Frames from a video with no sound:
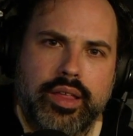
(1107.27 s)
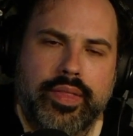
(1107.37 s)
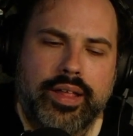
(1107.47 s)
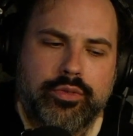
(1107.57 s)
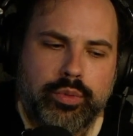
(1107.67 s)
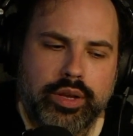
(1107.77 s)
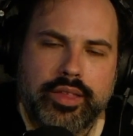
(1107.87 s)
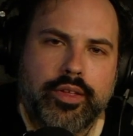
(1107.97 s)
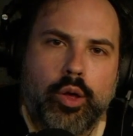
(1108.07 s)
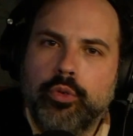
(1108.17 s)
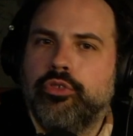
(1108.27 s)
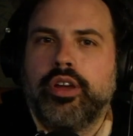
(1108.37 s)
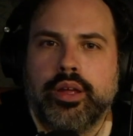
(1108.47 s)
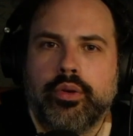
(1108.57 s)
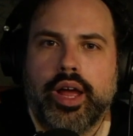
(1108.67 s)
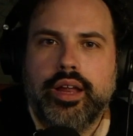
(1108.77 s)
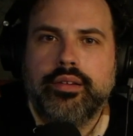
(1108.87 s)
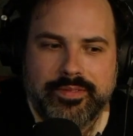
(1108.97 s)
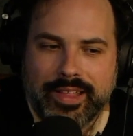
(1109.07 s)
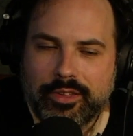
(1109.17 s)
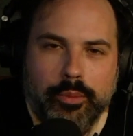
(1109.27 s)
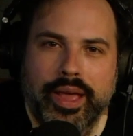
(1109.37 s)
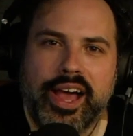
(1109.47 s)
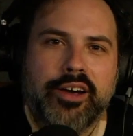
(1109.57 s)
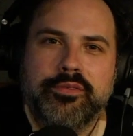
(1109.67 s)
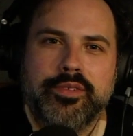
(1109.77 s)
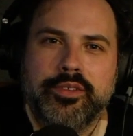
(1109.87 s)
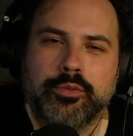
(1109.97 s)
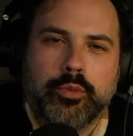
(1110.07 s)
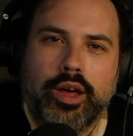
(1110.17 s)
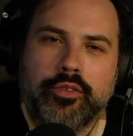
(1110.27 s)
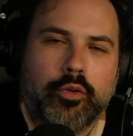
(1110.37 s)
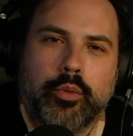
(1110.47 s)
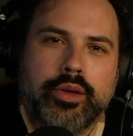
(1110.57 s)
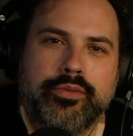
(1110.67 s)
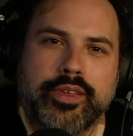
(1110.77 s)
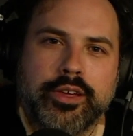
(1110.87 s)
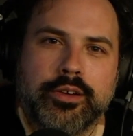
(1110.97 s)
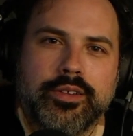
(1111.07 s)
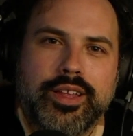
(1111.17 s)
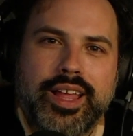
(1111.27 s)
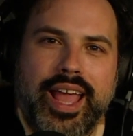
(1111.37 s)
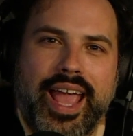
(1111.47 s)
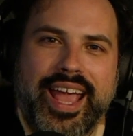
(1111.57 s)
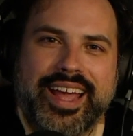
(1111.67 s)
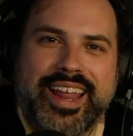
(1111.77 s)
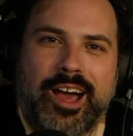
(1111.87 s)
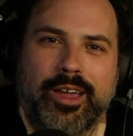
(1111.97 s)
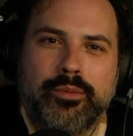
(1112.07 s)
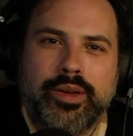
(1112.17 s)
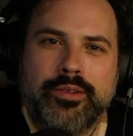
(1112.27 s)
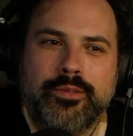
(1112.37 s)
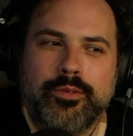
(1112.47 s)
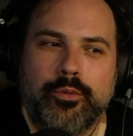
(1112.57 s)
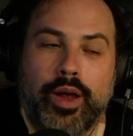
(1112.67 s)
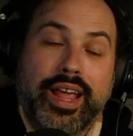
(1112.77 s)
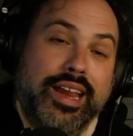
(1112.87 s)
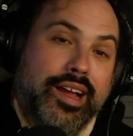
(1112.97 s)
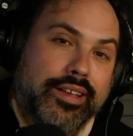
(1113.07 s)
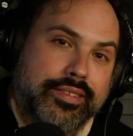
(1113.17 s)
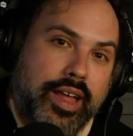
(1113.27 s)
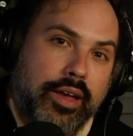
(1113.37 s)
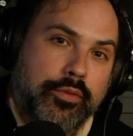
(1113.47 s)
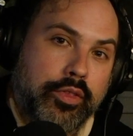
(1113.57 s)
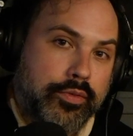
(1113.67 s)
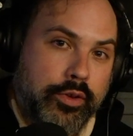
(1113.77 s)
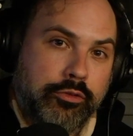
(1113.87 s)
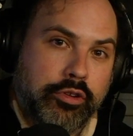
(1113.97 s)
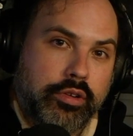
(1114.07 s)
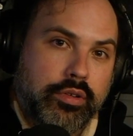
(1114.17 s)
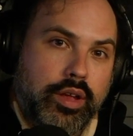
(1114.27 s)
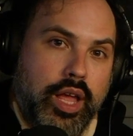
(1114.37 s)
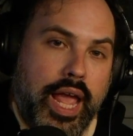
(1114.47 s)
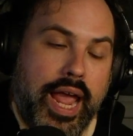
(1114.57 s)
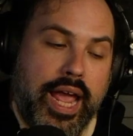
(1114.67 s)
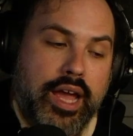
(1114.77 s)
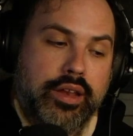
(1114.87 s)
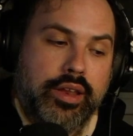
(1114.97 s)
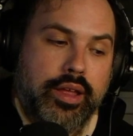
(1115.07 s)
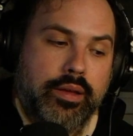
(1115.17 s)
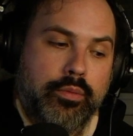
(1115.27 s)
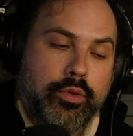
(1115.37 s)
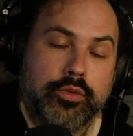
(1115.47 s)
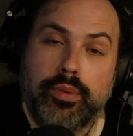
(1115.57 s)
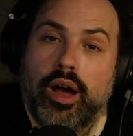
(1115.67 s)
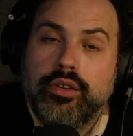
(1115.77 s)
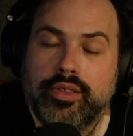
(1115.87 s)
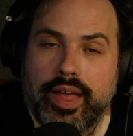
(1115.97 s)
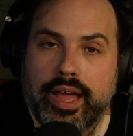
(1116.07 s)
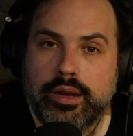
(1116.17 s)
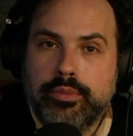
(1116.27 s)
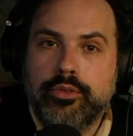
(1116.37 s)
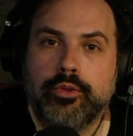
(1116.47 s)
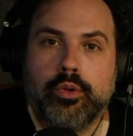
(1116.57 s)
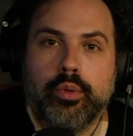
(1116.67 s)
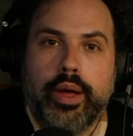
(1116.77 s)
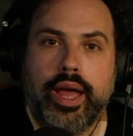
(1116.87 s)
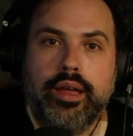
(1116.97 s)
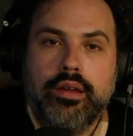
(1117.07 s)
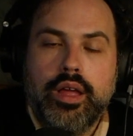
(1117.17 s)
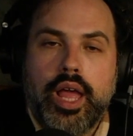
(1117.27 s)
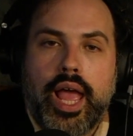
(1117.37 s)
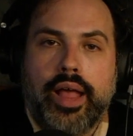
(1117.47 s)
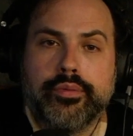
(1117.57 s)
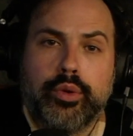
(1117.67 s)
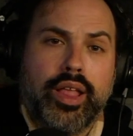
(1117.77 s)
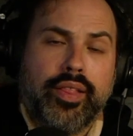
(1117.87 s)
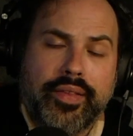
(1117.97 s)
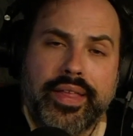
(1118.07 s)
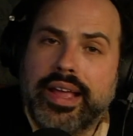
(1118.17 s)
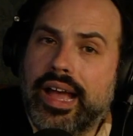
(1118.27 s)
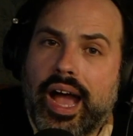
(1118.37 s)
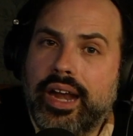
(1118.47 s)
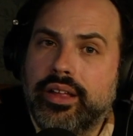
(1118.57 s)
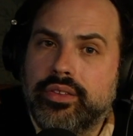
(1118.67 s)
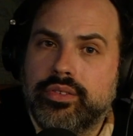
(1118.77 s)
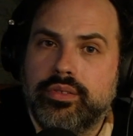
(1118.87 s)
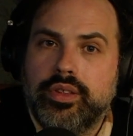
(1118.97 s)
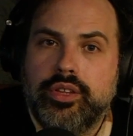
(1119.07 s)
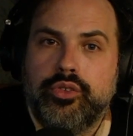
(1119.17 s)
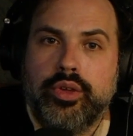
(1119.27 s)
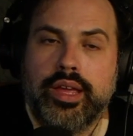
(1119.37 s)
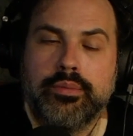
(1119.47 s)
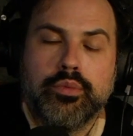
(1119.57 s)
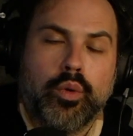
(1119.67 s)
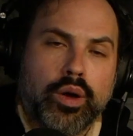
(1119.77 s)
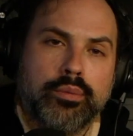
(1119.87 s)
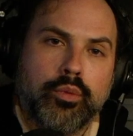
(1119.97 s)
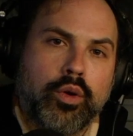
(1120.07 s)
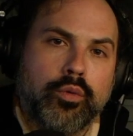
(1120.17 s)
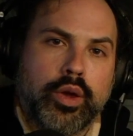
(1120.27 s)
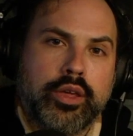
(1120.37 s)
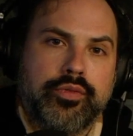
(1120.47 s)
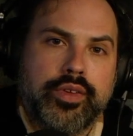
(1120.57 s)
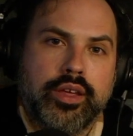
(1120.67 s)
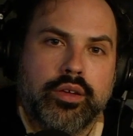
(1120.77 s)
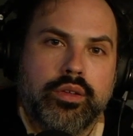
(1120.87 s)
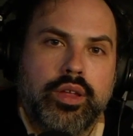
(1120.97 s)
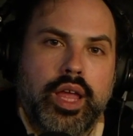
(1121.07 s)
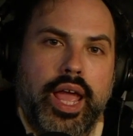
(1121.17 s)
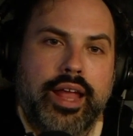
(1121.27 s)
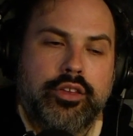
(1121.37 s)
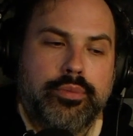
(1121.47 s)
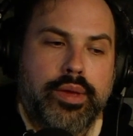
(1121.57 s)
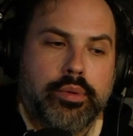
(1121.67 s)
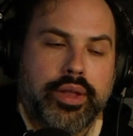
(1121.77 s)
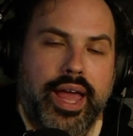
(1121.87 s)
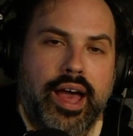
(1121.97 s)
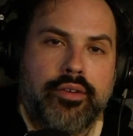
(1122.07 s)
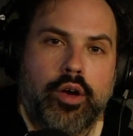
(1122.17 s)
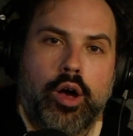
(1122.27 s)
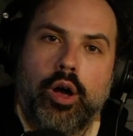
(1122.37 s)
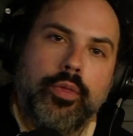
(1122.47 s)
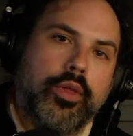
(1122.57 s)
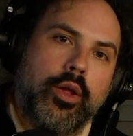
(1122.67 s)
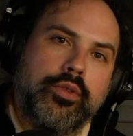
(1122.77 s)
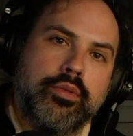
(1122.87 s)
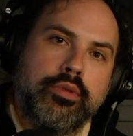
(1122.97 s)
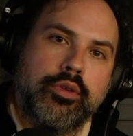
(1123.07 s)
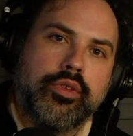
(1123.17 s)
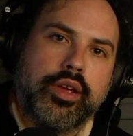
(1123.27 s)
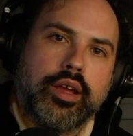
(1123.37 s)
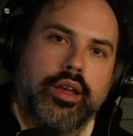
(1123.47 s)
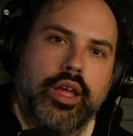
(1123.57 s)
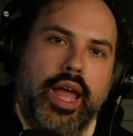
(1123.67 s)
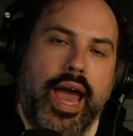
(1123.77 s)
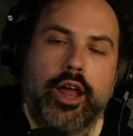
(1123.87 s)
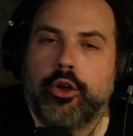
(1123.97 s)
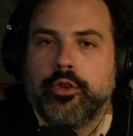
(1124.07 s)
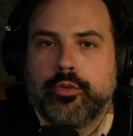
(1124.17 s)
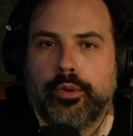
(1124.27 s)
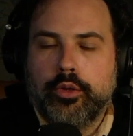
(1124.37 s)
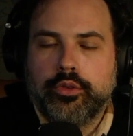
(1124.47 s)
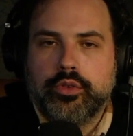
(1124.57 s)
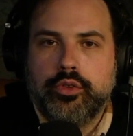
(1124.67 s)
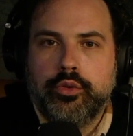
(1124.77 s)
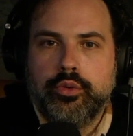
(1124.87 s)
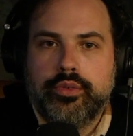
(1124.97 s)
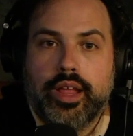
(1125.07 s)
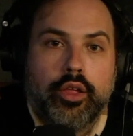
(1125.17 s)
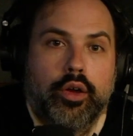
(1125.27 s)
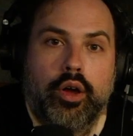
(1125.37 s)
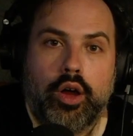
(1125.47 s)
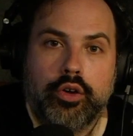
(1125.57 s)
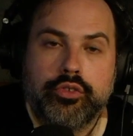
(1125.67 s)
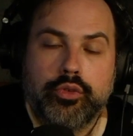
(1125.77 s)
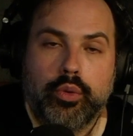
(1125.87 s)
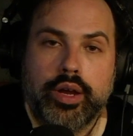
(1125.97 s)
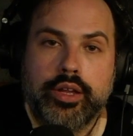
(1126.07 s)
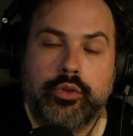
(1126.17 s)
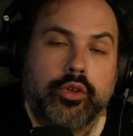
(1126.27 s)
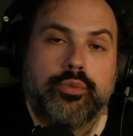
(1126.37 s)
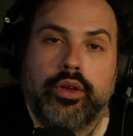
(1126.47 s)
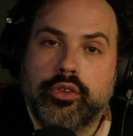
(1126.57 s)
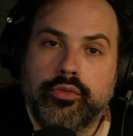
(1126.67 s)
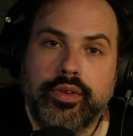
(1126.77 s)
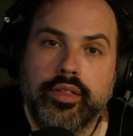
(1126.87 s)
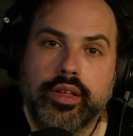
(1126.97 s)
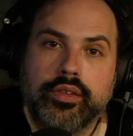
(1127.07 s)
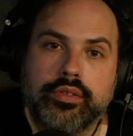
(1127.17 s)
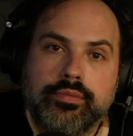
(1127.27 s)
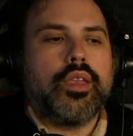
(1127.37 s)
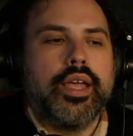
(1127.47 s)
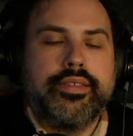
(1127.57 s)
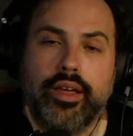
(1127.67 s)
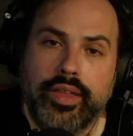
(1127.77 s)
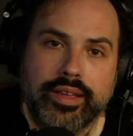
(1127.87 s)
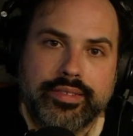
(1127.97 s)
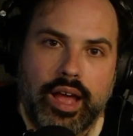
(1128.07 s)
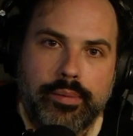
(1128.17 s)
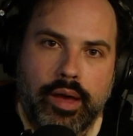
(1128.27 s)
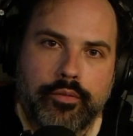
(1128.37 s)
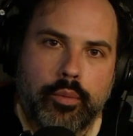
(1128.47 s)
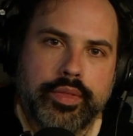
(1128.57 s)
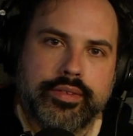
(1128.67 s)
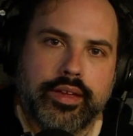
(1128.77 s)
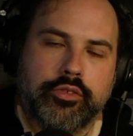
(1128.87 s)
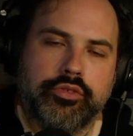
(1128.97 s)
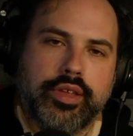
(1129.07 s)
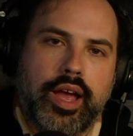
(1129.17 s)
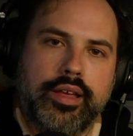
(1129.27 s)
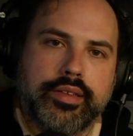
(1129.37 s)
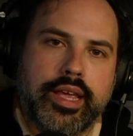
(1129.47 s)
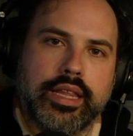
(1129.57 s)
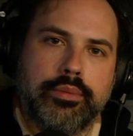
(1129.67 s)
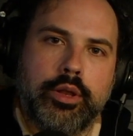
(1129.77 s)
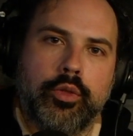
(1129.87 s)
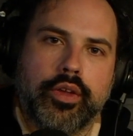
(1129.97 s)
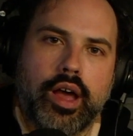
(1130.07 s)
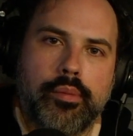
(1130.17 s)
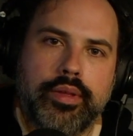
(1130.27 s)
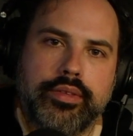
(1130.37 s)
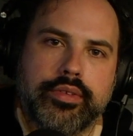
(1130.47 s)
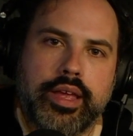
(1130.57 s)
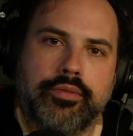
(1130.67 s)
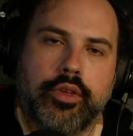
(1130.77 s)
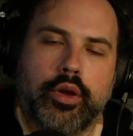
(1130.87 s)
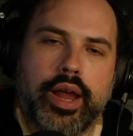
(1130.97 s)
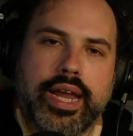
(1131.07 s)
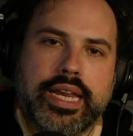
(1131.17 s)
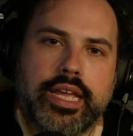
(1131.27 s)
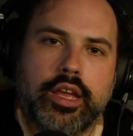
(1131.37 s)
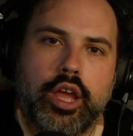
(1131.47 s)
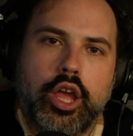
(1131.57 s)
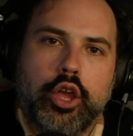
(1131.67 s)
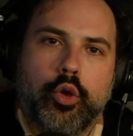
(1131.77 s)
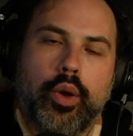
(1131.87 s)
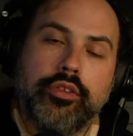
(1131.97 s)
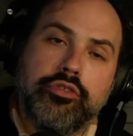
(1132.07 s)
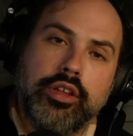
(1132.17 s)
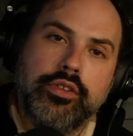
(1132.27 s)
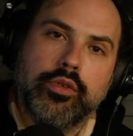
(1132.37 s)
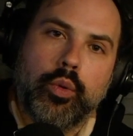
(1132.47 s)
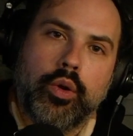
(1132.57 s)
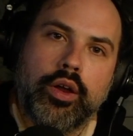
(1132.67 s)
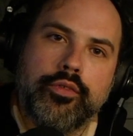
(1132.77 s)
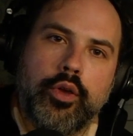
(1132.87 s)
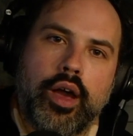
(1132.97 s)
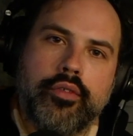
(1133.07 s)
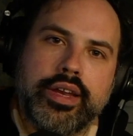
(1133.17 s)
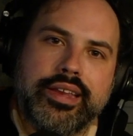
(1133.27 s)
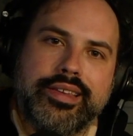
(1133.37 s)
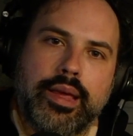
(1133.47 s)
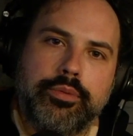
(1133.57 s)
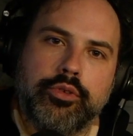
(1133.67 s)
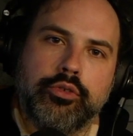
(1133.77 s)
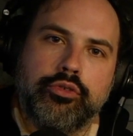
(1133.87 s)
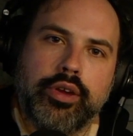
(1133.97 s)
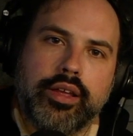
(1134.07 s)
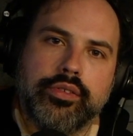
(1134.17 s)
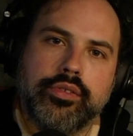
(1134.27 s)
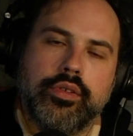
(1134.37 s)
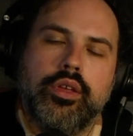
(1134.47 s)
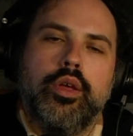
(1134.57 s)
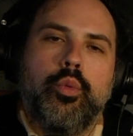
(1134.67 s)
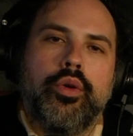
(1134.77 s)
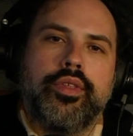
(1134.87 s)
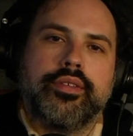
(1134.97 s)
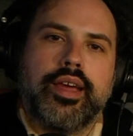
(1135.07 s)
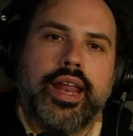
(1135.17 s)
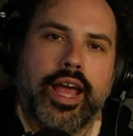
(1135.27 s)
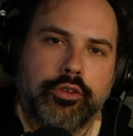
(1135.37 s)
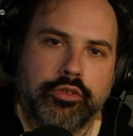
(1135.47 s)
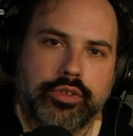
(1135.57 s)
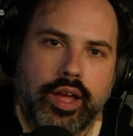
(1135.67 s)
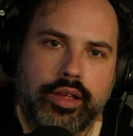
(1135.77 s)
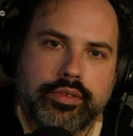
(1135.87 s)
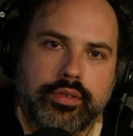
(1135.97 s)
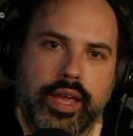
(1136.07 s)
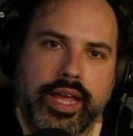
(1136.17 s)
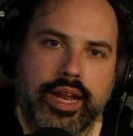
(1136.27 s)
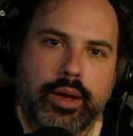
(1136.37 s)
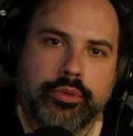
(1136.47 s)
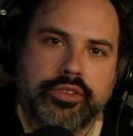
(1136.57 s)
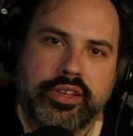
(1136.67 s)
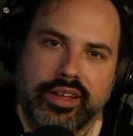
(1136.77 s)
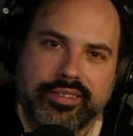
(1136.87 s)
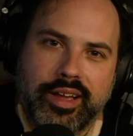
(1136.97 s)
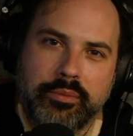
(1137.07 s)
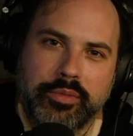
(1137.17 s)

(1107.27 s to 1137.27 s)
That's really the whole journey, right? That's all we have, is whatever we feel, and how can we recognize that for the future and respond to that in a musical way, and really let that guide us to get more and more of what you feel, and to be able to have all the notes in music at our disposal to tell our story, to express our feelings. Until next time, have fun with this exercise, and let me know in the comments if there are any questions or if you have any tips or tricks with this kind of exercise. And I will see you next time.